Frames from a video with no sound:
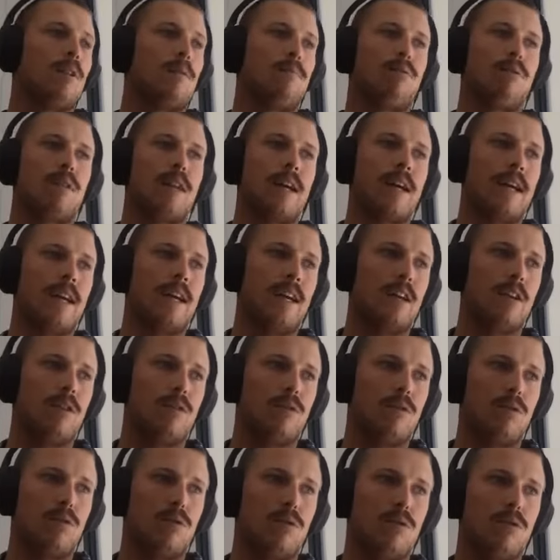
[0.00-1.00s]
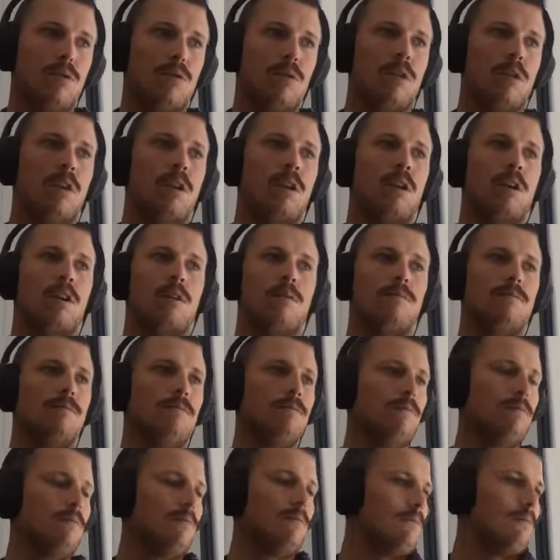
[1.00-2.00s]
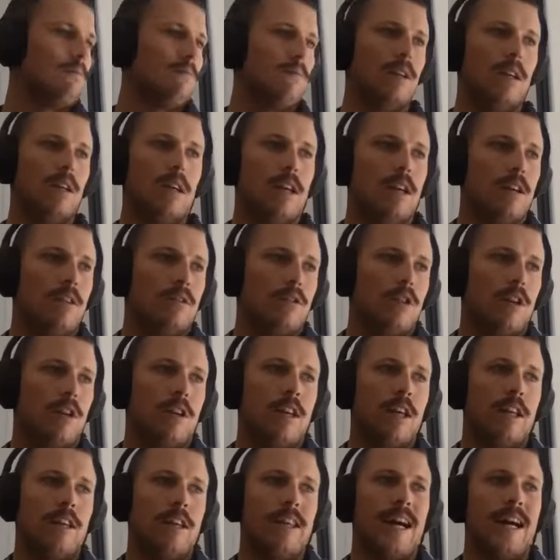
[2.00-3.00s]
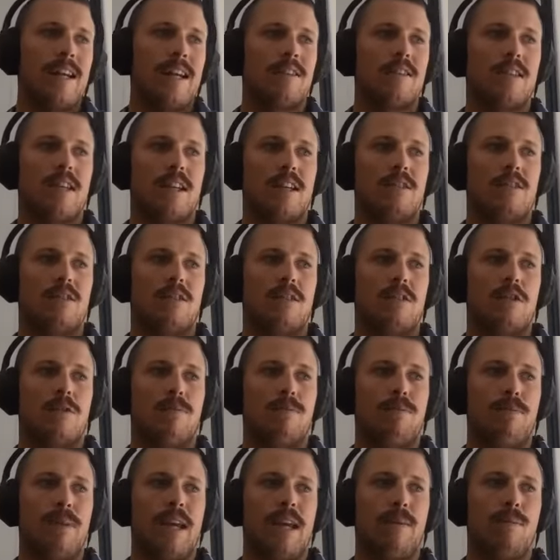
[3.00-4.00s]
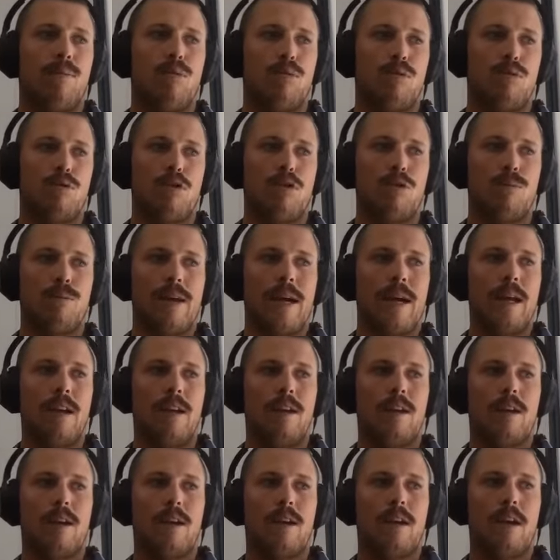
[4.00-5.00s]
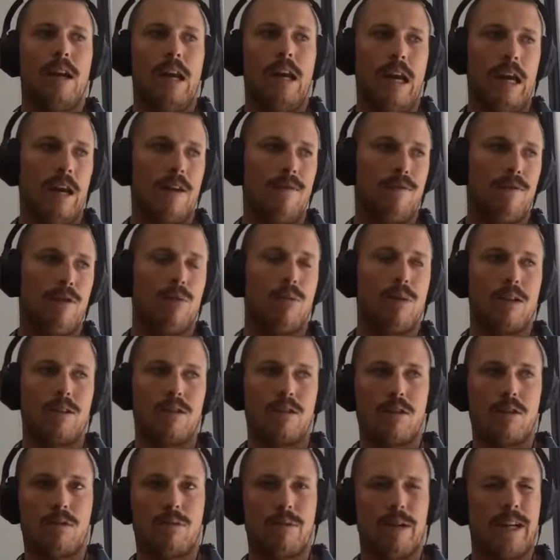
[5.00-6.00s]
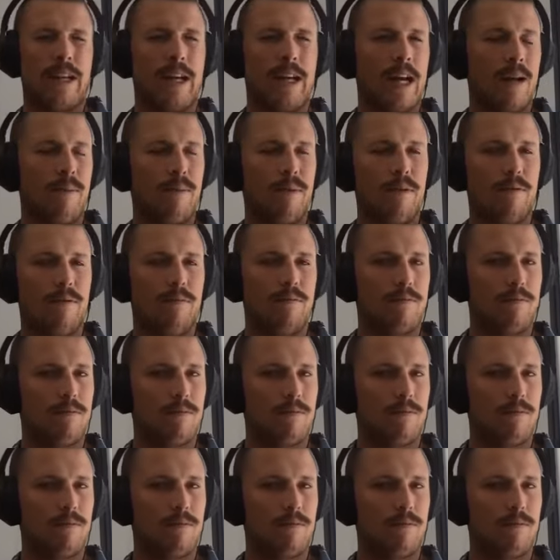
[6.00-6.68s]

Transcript: to play, or so in that sense, the people do make everyone's career happen,